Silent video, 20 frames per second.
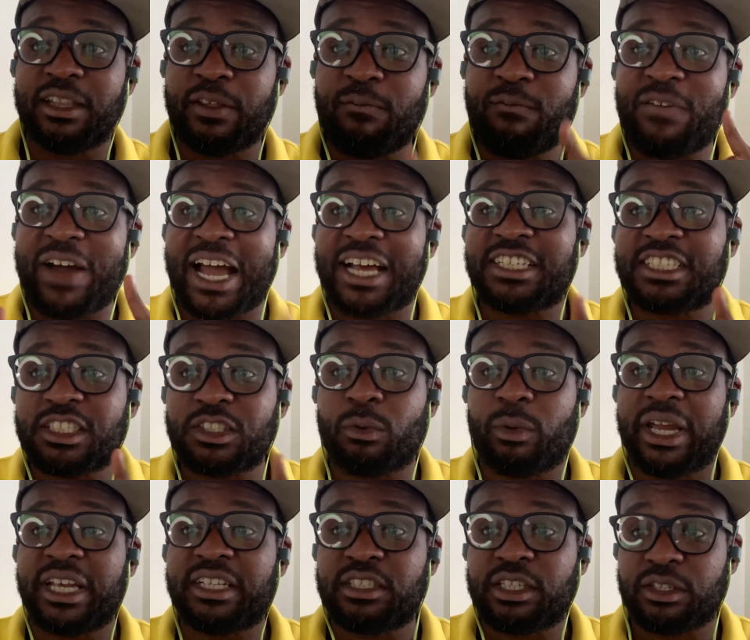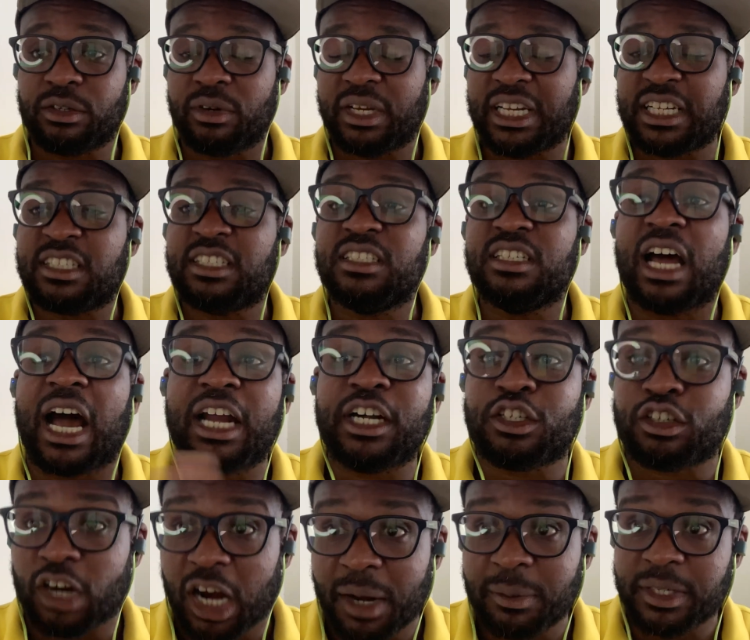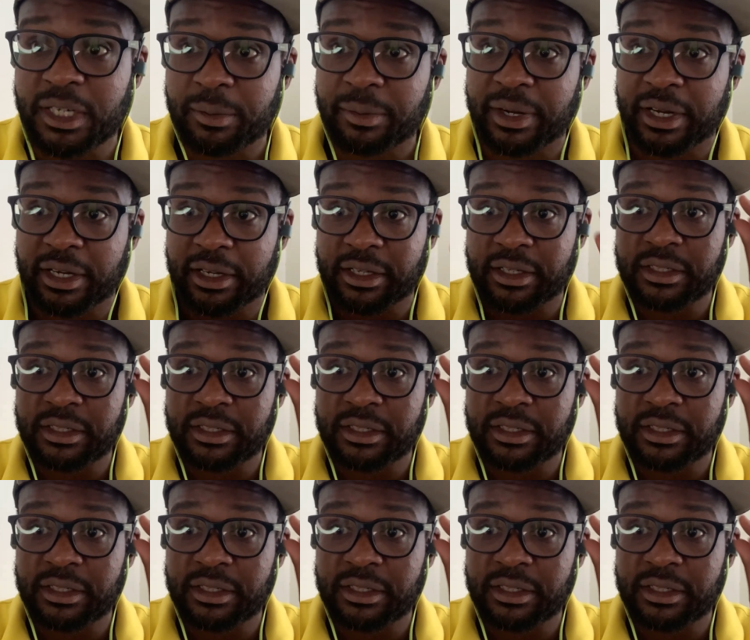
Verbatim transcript: the fastest way to do it is not dropshipping.